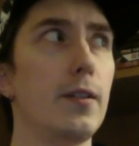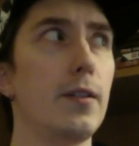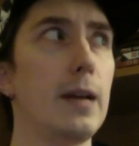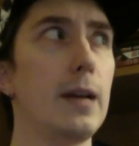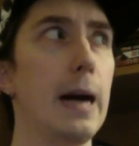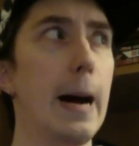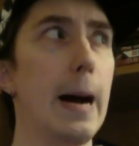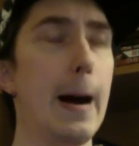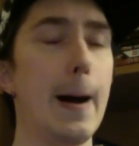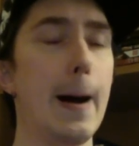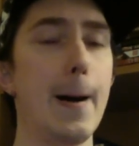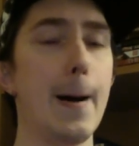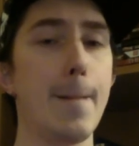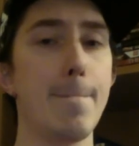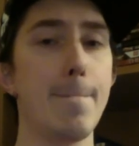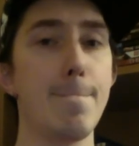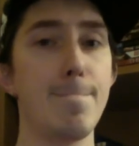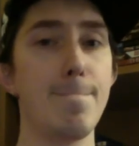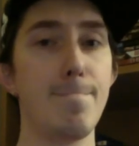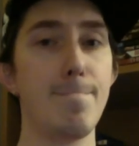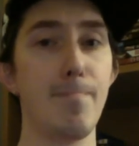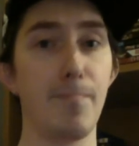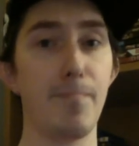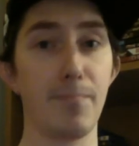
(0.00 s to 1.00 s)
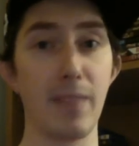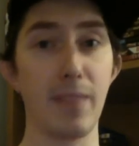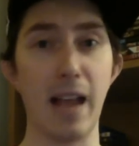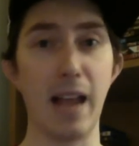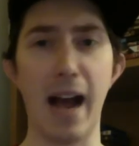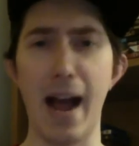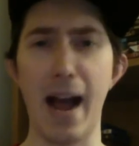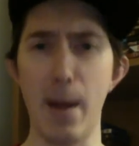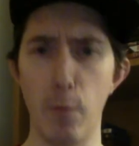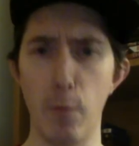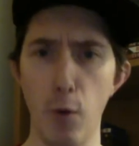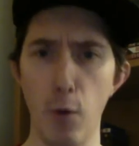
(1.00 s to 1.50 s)
Um, I
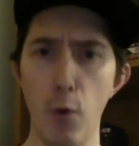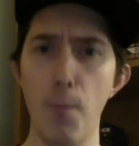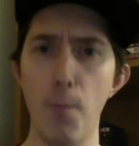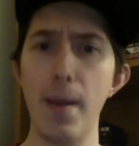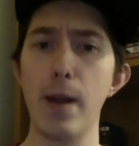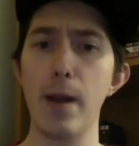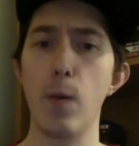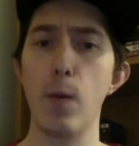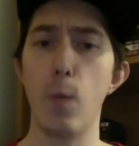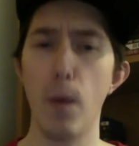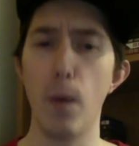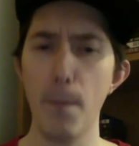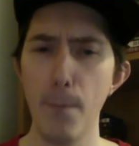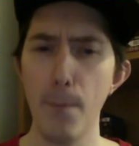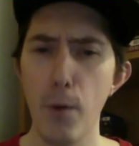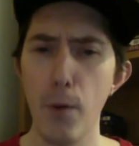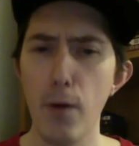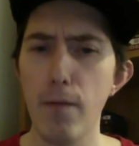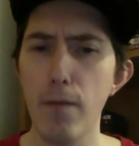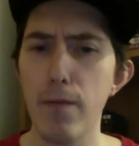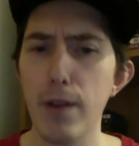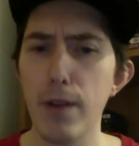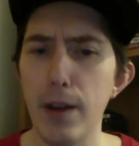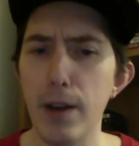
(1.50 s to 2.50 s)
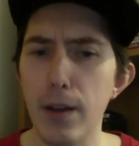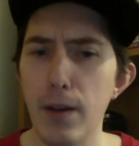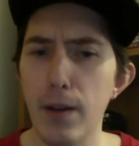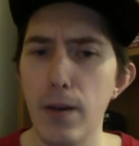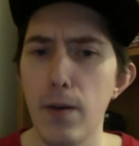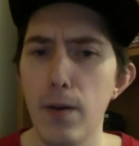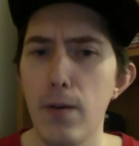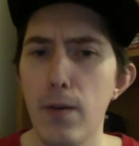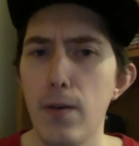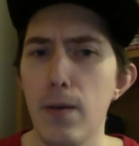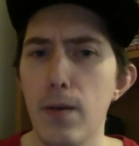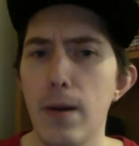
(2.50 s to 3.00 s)
will make one more video,
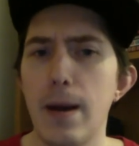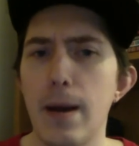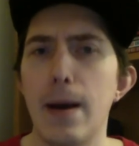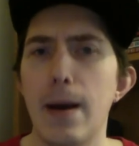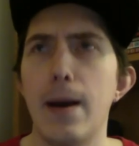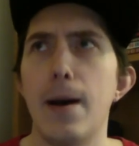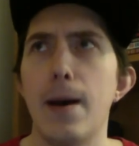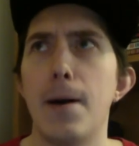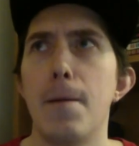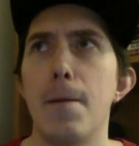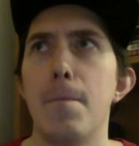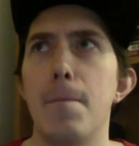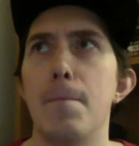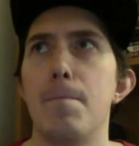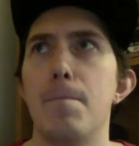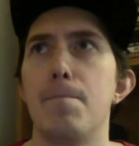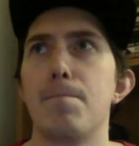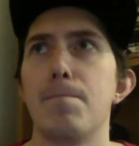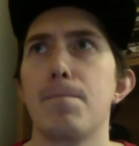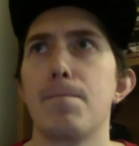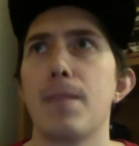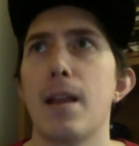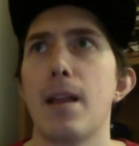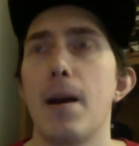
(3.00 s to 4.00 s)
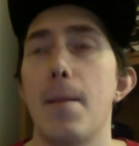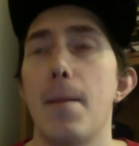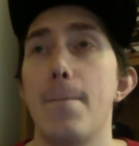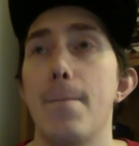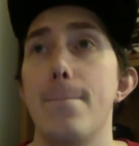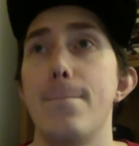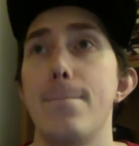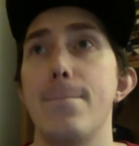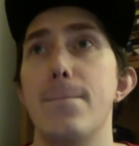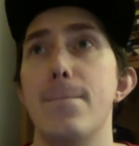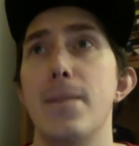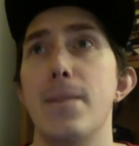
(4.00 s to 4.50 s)
um,
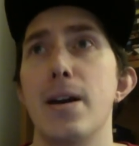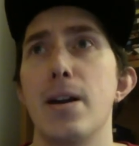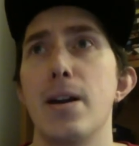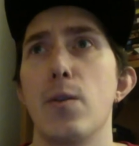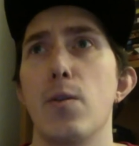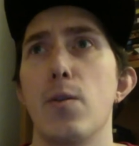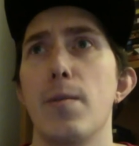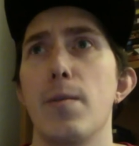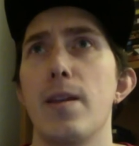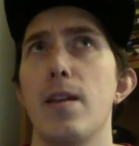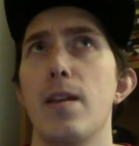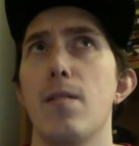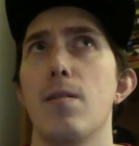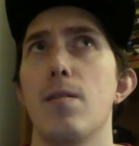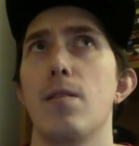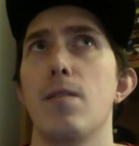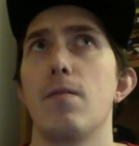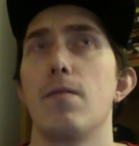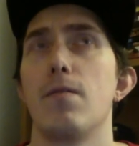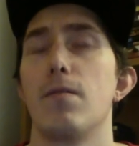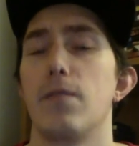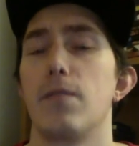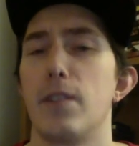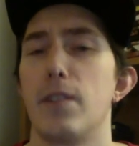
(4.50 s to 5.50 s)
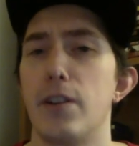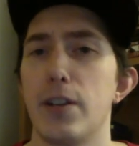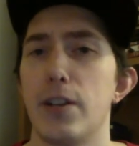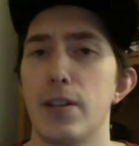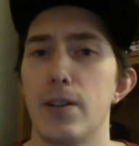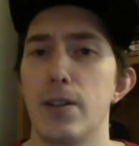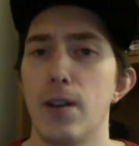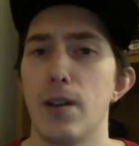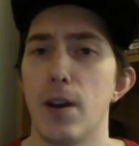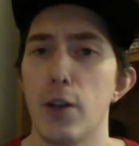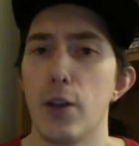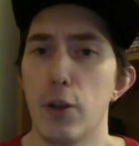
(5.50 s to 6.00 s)
but it will be about various
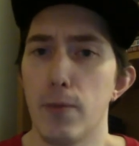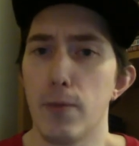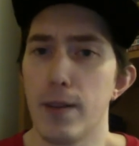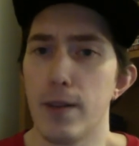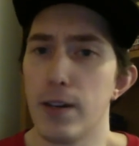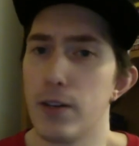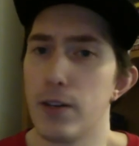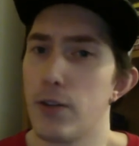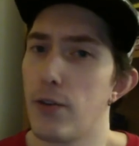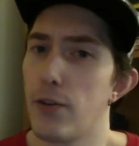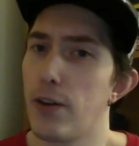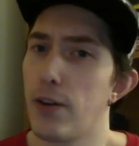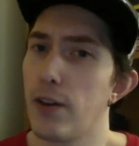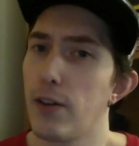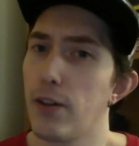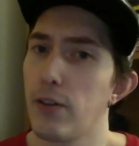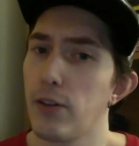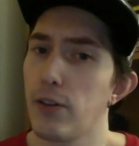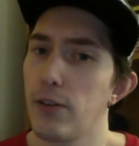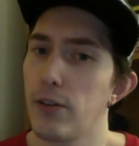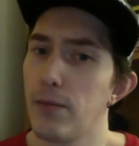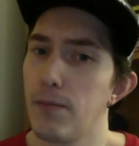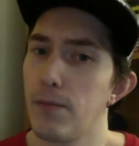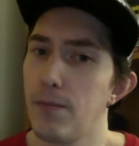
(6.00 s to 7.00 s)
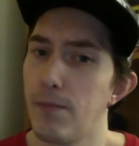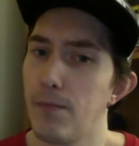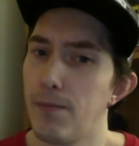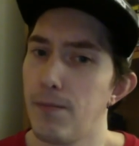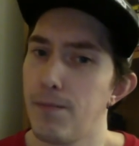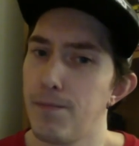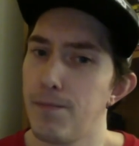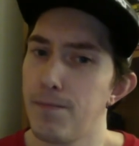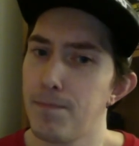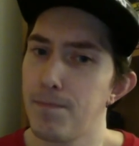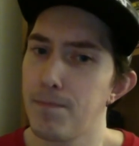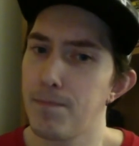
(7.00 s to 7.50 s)
documentaries.
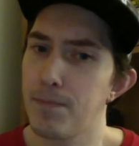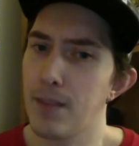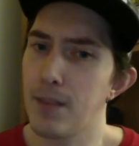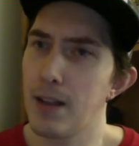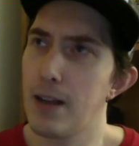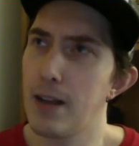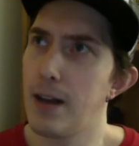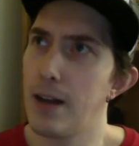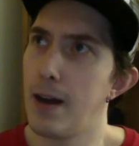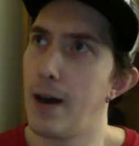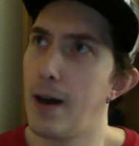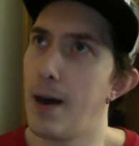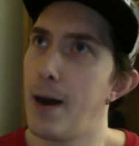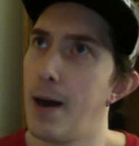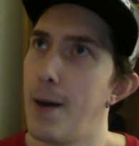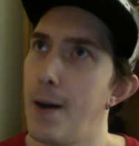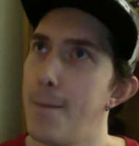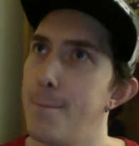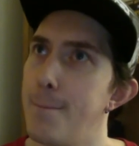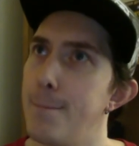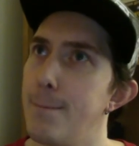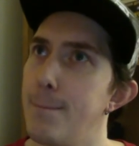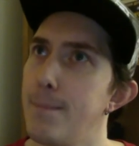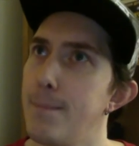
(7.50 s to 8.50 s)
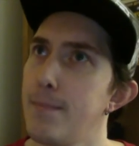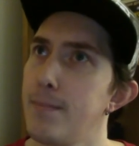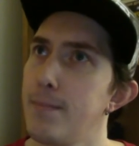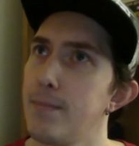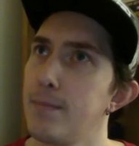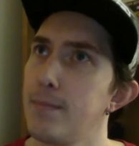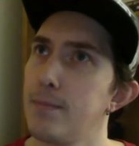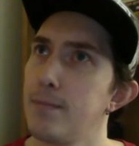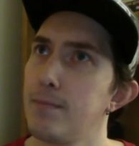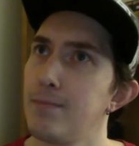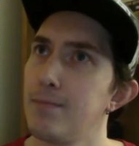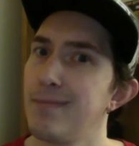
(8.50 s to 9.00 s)
Um,
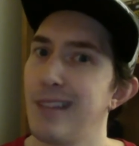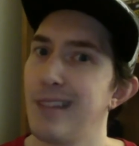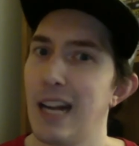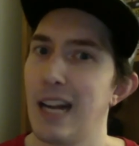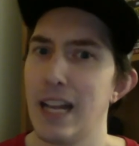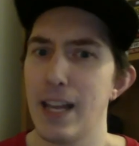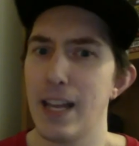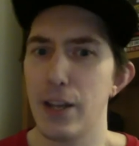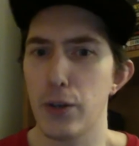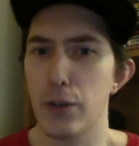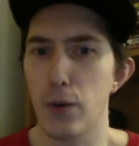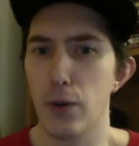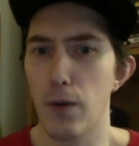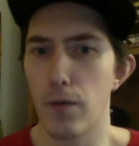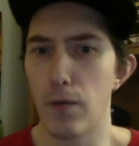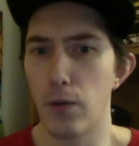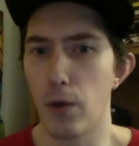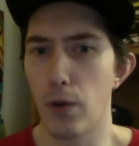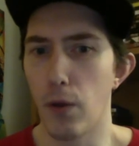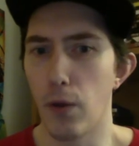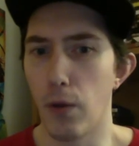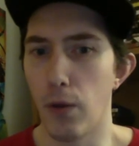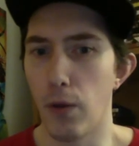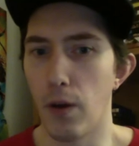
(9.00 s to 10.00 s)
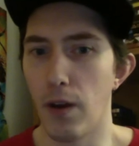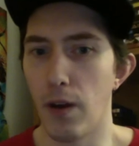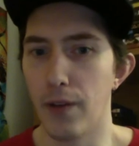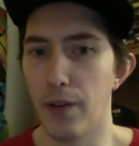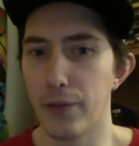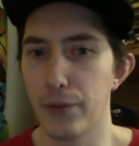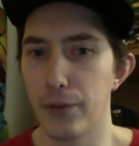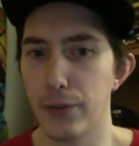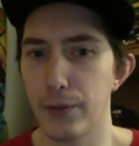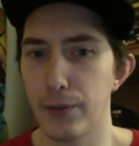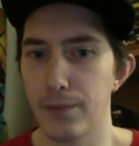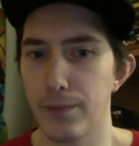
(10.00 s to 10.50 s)
and I guess overall
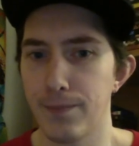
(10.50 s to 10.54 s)
thoughts